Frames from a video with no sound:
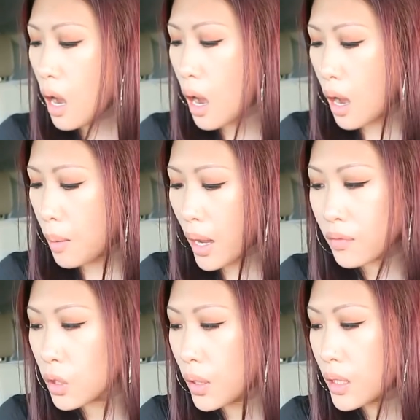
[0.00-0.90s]
Uh, I
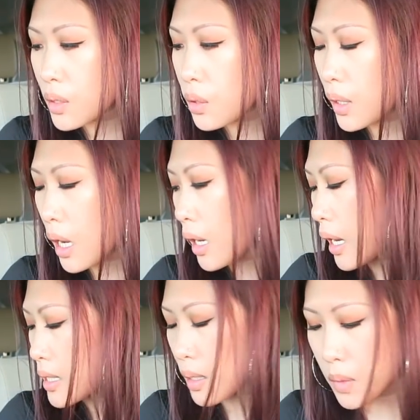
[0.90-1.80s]
have no idea what's going on
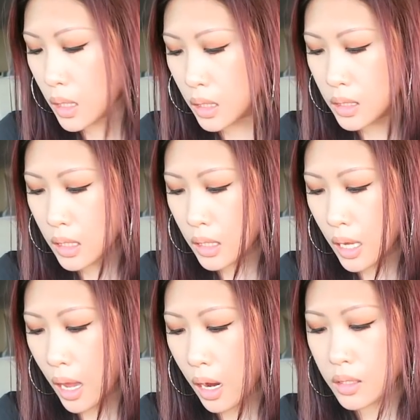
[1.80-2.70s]
guys. Something is in
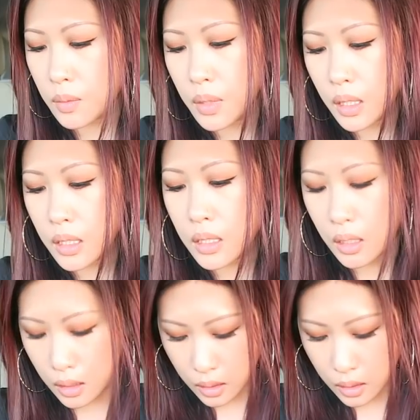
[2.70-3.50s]
the air, something is,